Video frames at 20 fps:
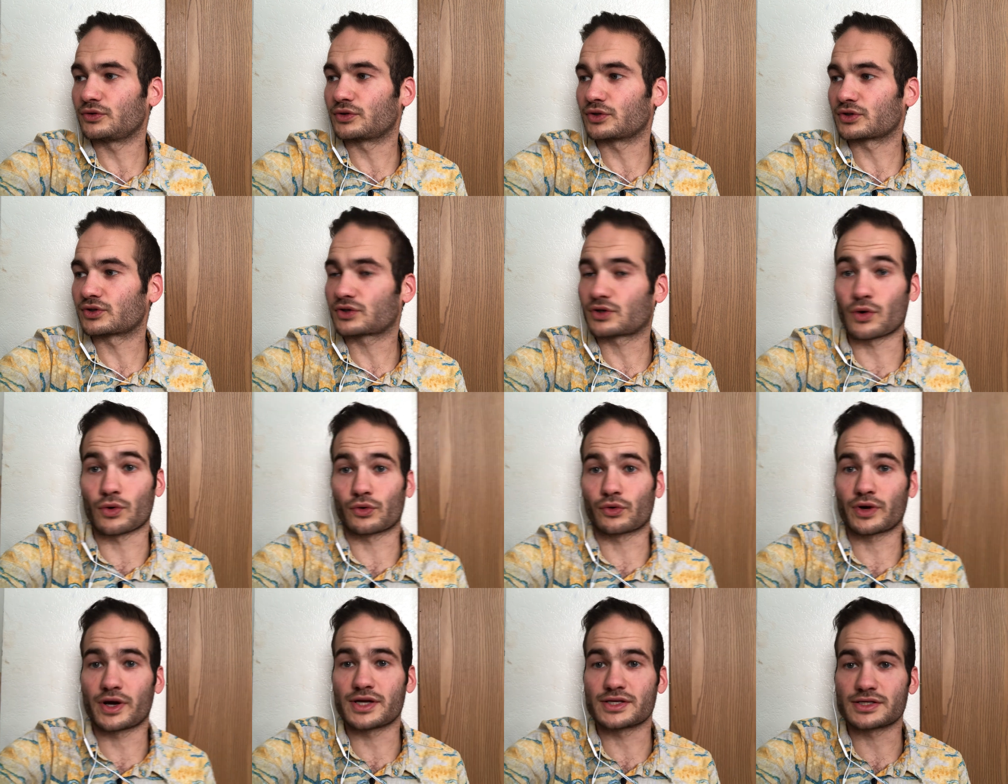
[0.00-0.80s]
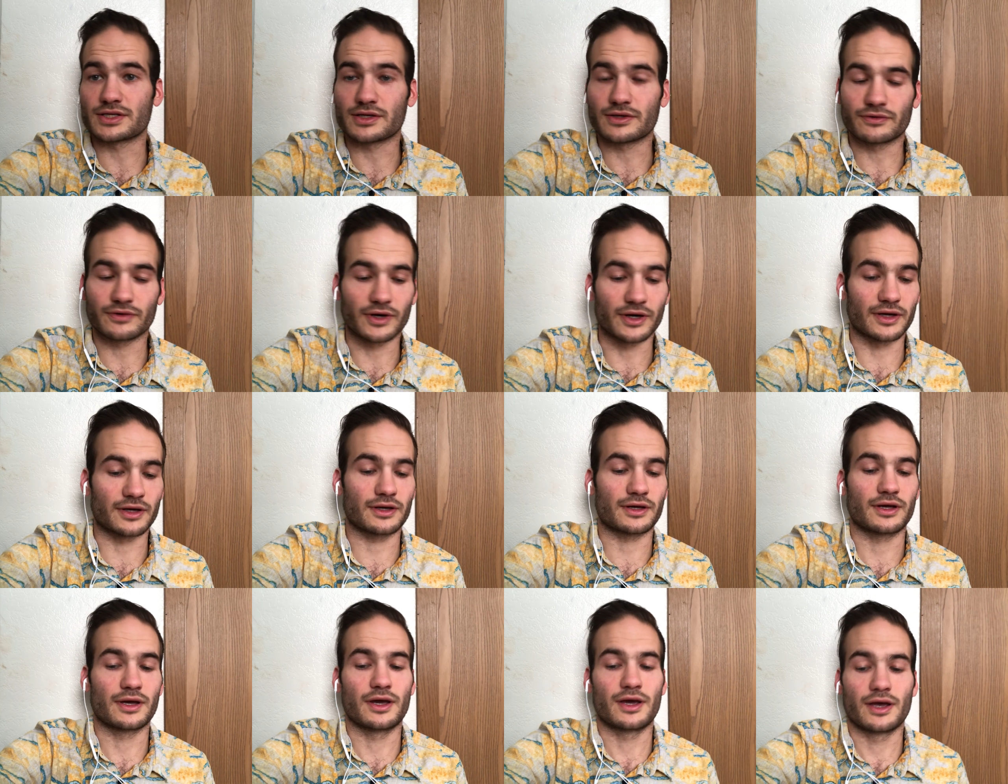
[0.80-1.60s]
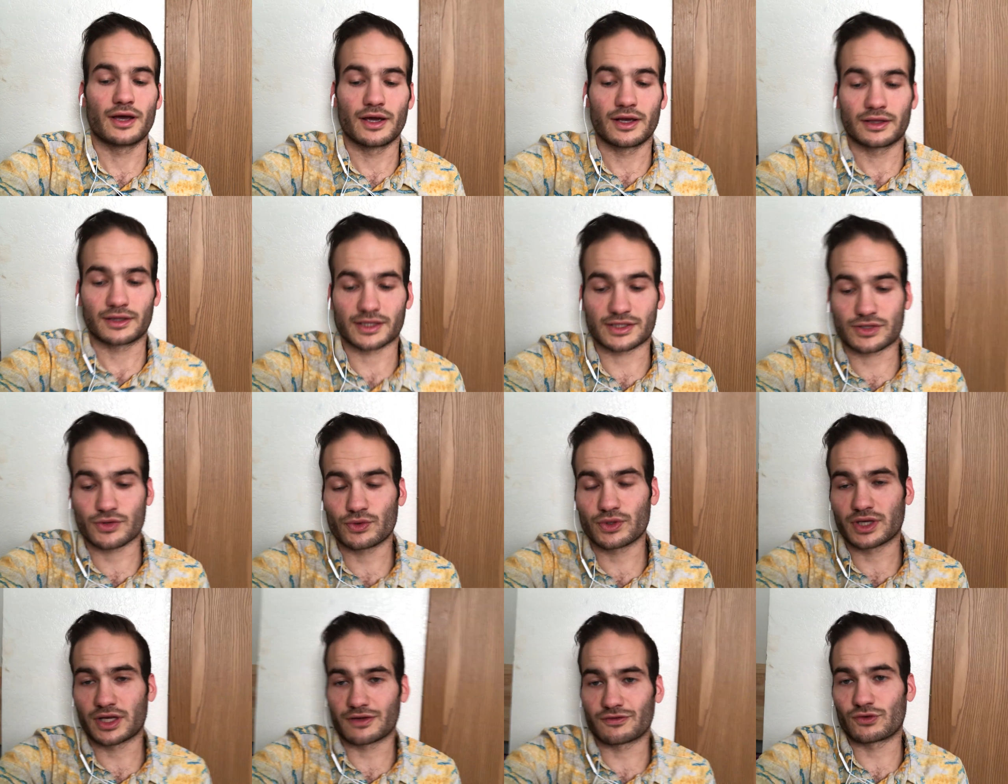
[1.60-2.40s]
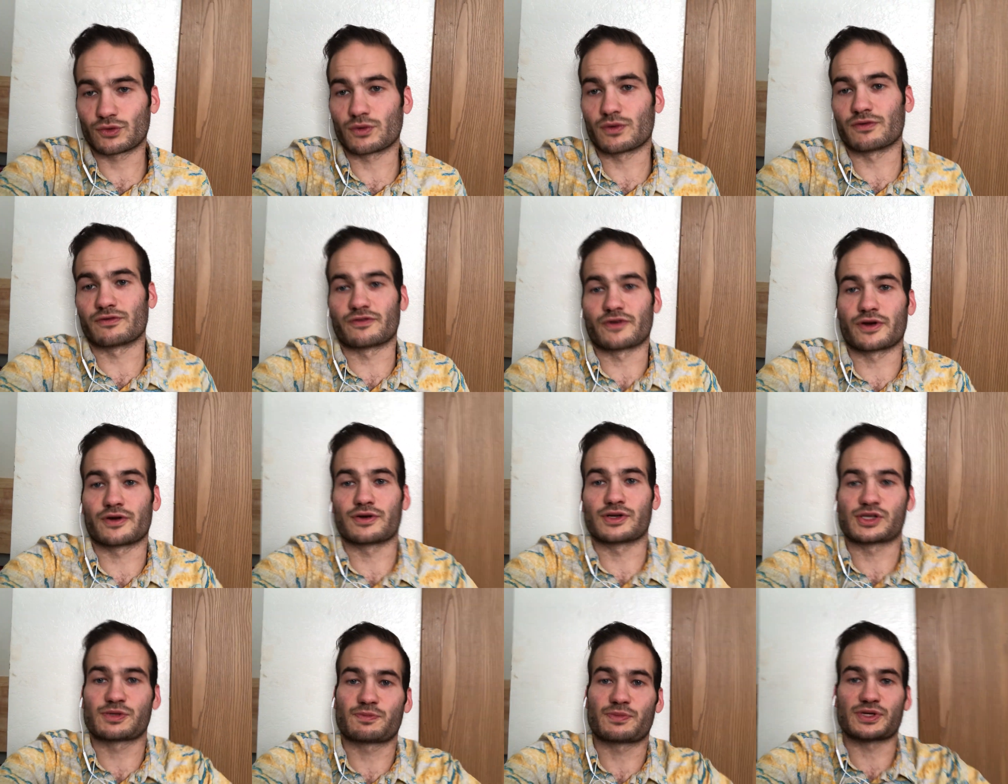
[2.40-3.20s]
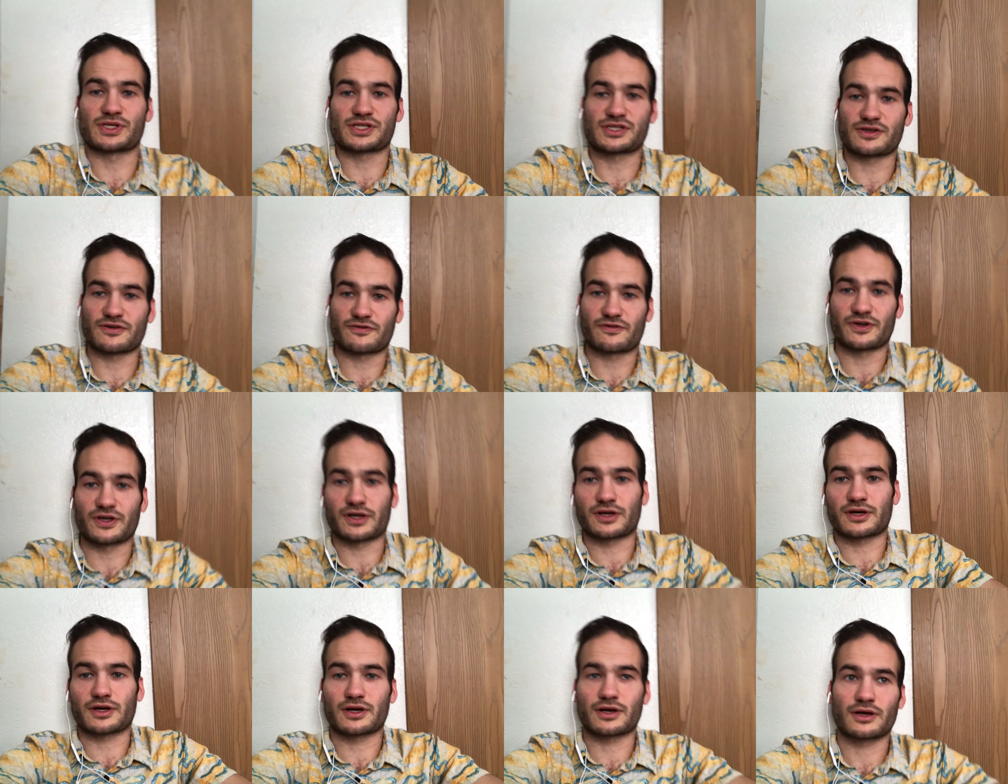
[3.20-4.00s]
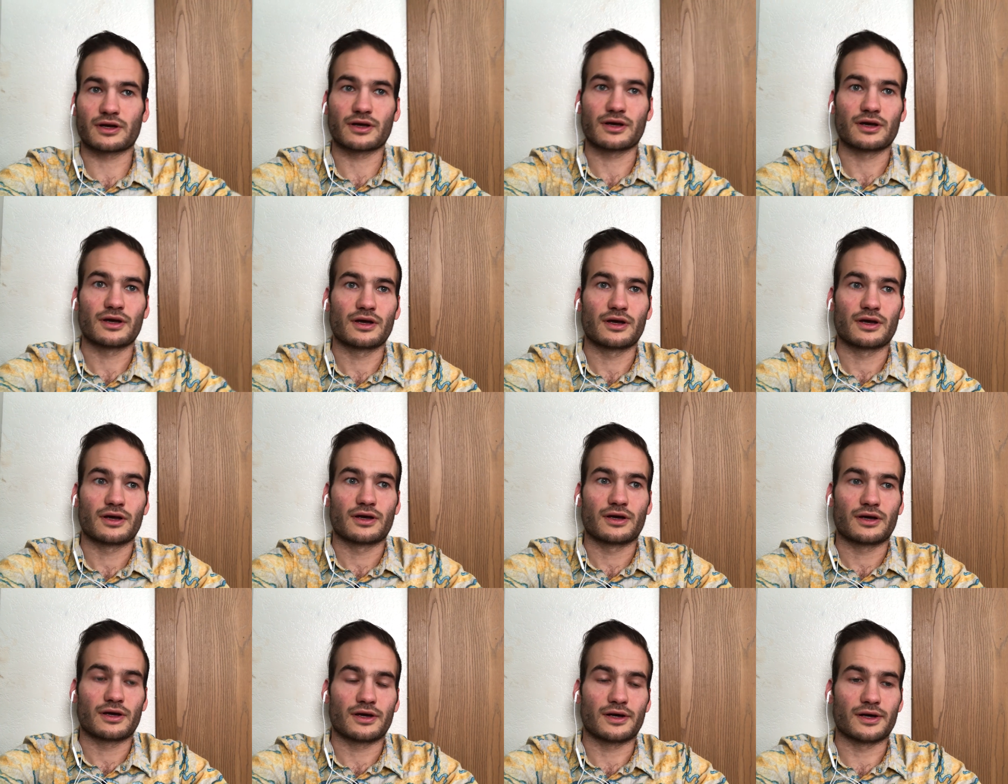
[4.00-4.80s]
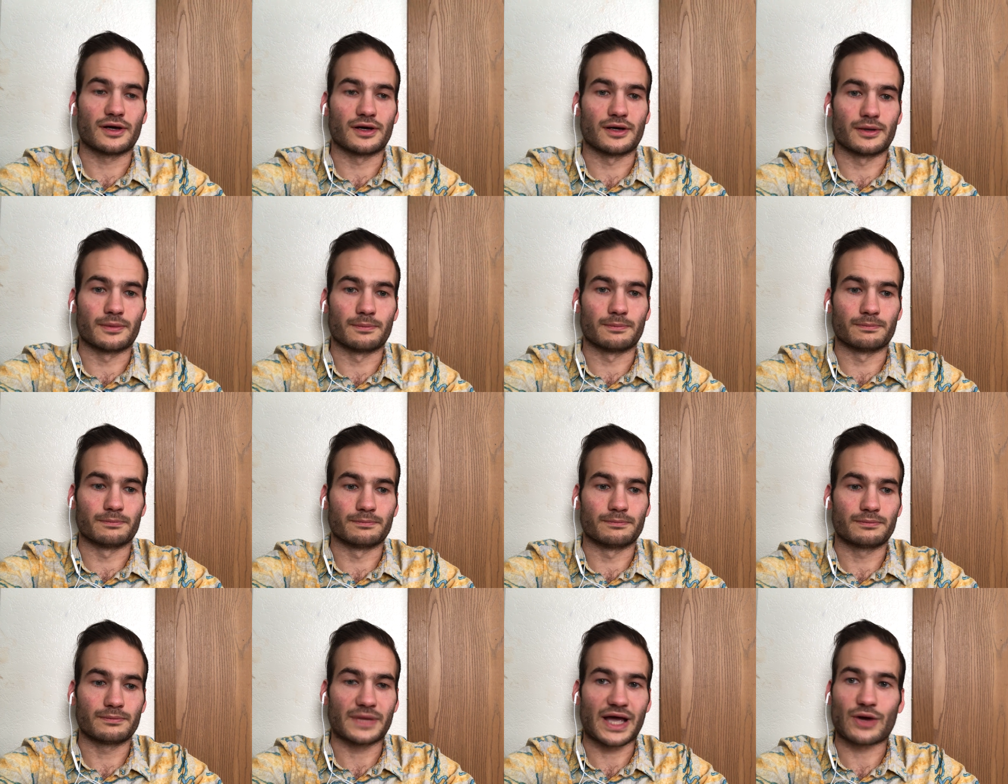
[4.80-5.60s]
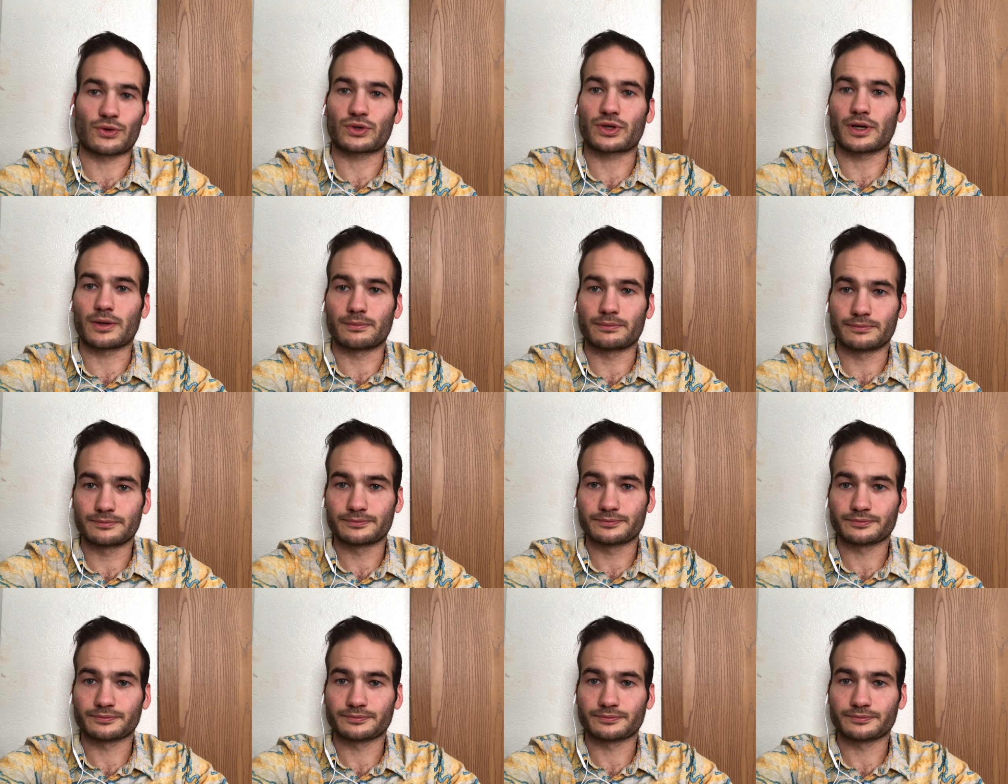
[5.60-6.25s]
just go crazy, right? That's going to give you a very specific um, outcome,